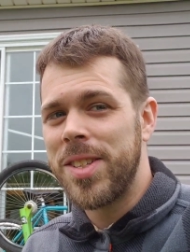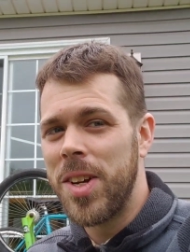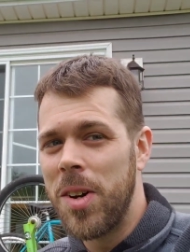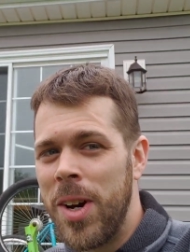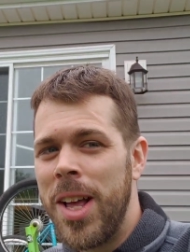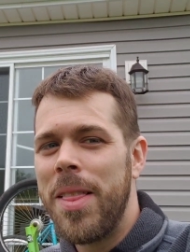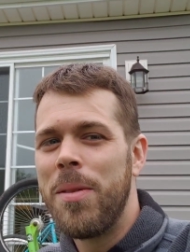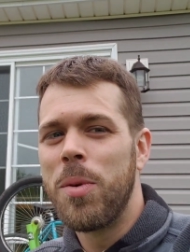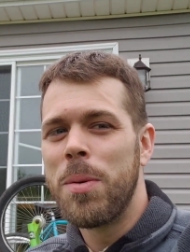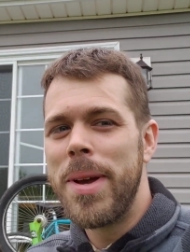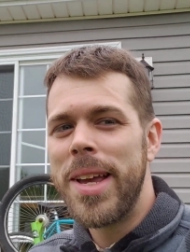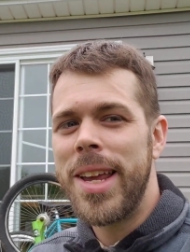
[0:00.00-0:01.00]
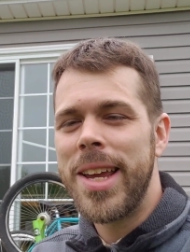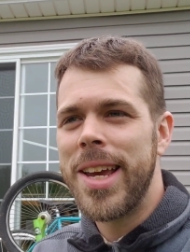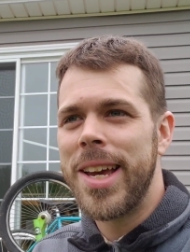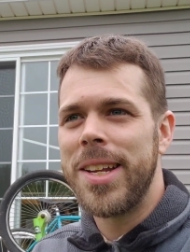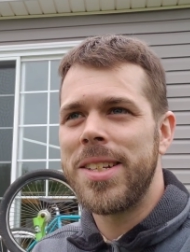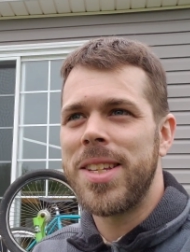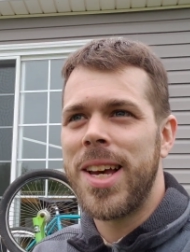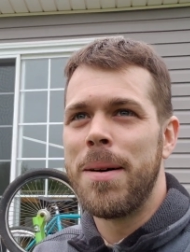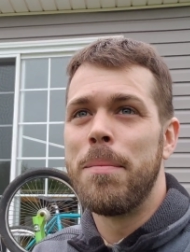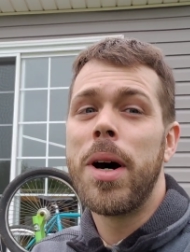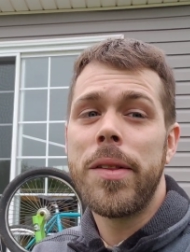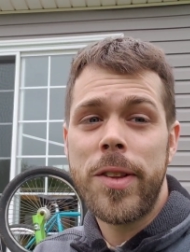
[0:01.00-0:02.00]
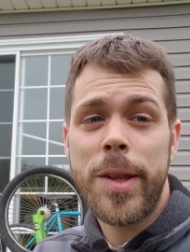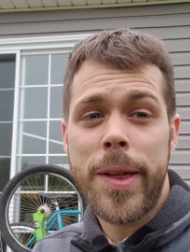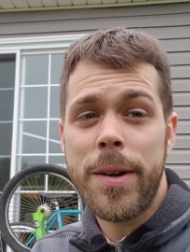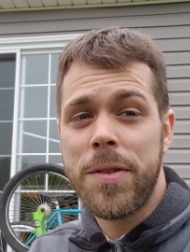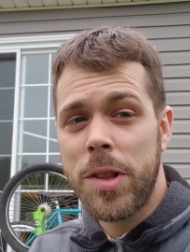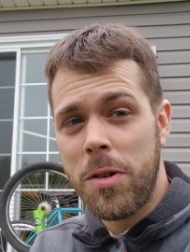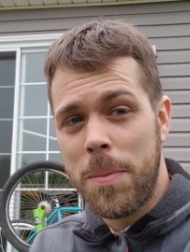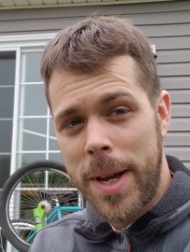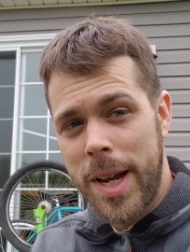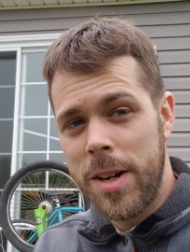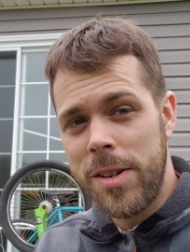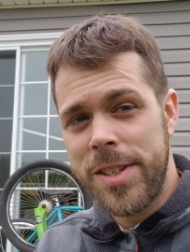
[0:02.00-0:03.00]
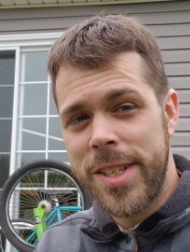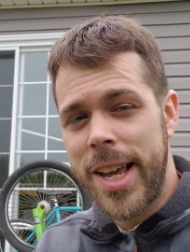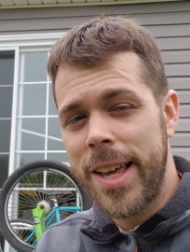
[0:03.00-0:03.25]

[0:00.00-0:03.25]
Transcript: so we're making it a monthly thing for the repairs,